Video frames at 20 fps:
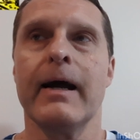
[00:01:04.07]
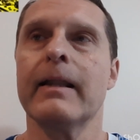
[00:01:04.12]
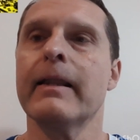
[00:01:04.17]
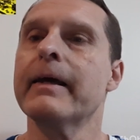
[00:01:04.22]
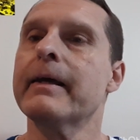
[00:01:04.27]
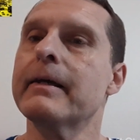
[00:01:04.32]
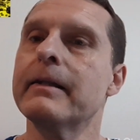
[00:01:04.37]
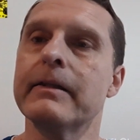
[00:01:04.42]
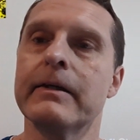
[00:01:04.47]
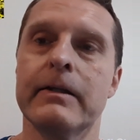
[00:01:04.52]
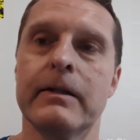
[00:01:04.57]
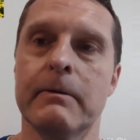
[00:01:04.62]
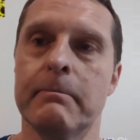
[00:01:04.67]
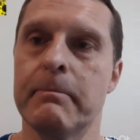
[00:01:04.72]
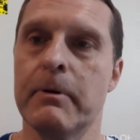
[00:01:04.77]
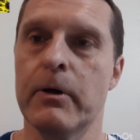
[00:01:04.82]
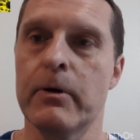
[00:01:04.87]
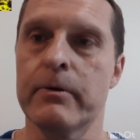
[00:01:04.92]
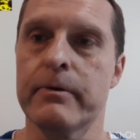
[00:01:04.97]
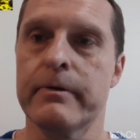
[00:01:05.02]
like a little of
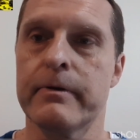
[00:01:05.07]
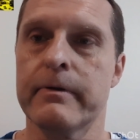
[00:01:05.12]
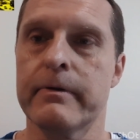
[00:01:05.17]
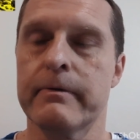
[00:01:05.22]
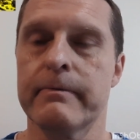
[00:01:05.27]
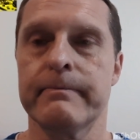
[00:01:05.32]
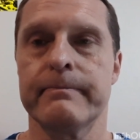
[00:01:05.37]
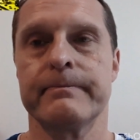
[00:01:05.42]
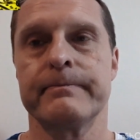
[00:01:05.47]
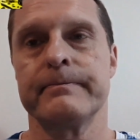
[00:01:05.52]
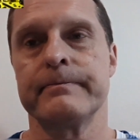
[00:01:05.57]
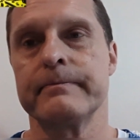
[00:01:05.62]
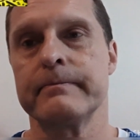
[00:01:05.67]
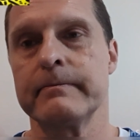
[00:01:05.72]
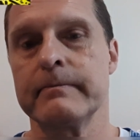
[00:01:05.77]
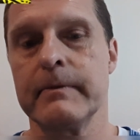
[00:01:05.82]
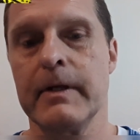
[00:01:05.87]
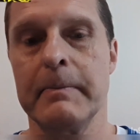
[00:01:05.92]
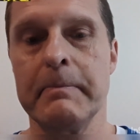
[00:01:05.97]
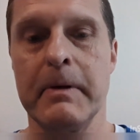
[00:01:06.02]
both.
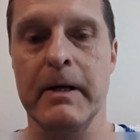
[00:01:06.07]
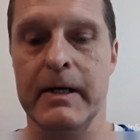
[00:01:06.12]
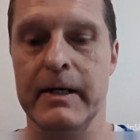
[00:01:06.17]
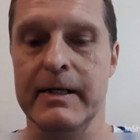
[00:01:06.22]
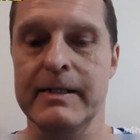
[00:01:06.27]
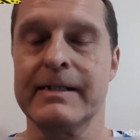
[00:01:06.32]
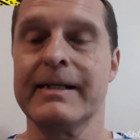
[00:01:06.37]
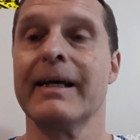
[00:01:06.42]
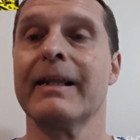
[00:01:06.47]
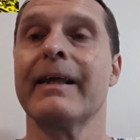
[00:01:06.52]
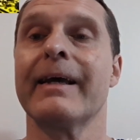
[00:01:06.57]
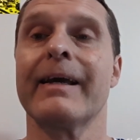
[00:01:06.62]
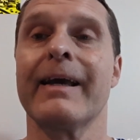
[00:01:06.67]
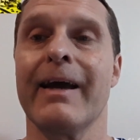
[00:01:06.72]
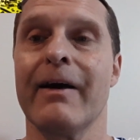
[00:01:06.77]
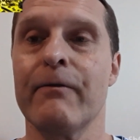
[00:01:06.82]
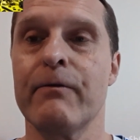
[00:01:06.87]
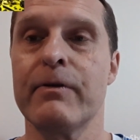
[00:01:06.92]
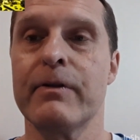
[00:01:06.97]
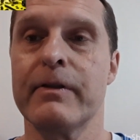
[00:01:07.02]
I'm not going to say I like
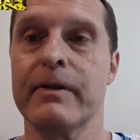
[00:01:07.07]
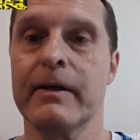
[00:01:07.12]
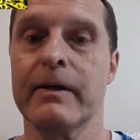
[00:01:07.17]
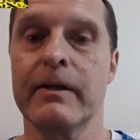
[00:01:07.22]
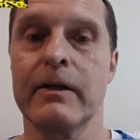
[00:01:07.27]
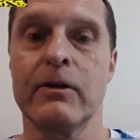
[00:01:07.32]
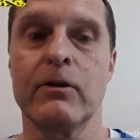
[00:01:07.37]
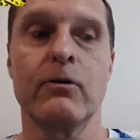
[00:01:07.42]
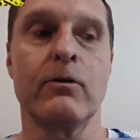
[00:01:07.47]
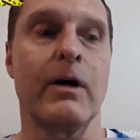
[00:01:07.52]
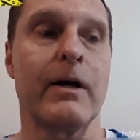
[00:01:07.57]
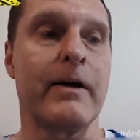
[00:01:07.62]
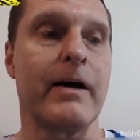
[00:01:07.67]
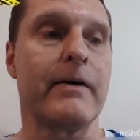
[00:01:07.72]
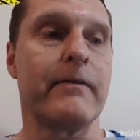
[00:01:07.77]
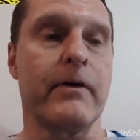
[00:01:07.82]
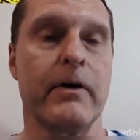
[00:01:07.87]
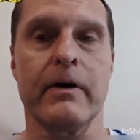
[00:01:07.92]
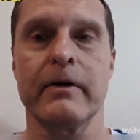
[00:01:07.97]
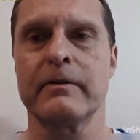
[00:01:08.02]
everything they do. I
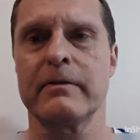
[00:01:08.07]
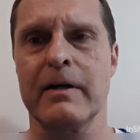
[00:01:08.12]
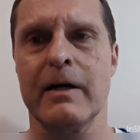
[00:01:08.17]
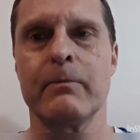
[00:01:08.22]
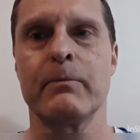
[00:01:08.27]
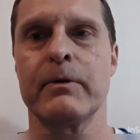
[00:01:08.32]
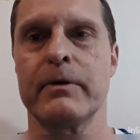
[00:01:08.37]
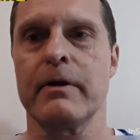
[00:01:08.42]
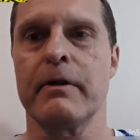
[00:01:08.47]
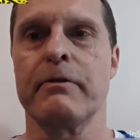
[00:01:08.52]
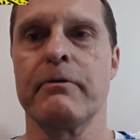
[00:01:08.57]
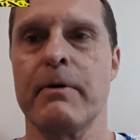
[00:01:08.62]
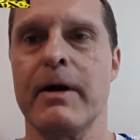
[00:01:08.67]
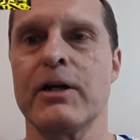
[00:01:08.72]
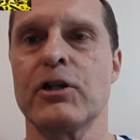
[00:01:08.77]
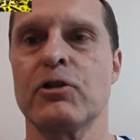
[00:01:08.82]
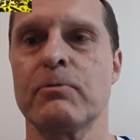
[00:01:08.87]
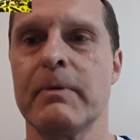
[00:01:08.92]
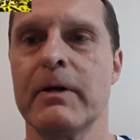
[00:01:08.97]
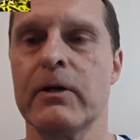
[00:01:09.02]
have a hard time with the
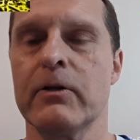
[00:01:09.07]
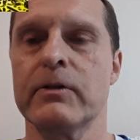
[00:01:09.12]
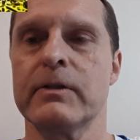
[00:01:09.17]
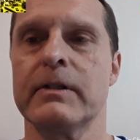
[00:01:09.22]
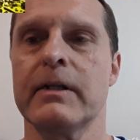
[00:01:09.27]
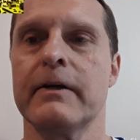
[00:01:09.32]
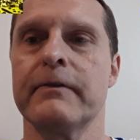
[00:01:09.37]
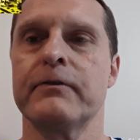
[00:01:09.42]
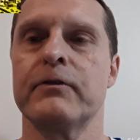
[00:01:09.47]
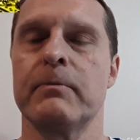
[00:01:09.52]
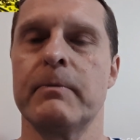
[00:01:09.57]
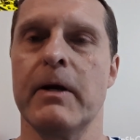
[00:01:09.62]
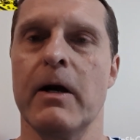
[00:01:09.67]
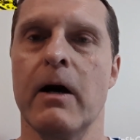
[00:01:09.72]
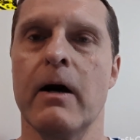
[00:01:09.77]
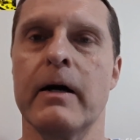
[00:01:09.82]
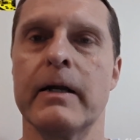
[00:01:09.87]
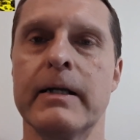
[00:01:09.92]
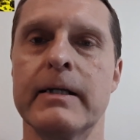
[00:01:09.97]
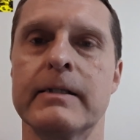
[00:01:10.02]
thrash metal stuff, to be
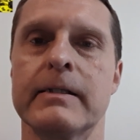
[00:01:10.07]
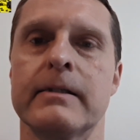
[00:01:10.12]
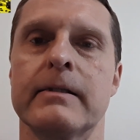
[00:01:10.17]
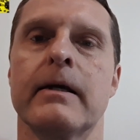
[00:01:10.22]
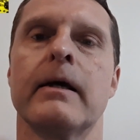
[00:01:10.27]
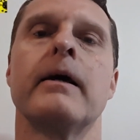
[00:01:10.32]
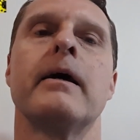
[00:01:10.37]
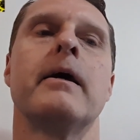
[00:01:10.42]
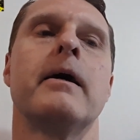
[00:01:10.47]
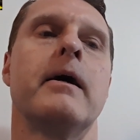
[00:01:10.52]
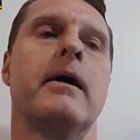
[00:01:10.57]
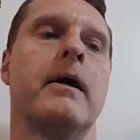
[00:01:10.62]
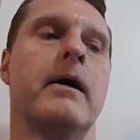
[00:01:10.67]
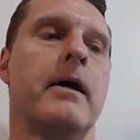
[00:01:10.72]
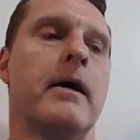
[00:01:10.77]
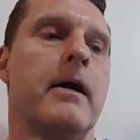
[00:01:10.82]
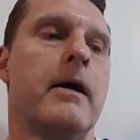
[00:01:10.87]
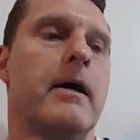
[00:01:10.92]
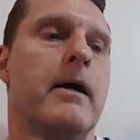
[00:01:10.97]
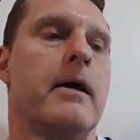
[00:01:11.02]
honest.
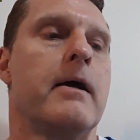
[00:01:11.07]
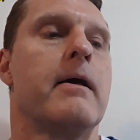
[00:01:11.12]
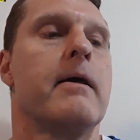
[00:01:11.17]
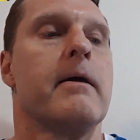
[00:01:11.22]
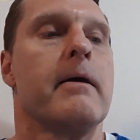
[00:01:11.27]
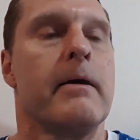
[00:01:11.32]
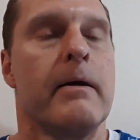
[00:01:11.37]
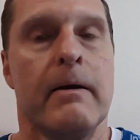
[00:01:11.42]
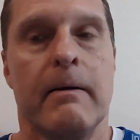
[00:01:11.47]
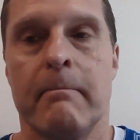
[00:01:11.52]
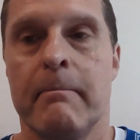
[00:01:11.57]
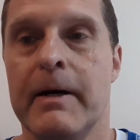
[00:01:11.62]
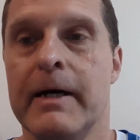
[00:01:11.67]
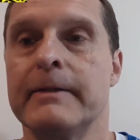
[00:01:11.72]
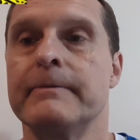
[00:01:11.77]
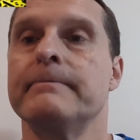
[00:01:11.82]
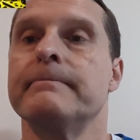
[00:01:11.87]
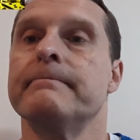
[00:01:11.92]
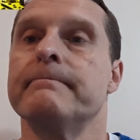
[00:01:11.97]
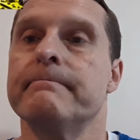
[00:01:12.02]

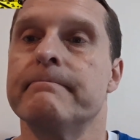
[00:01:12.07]
But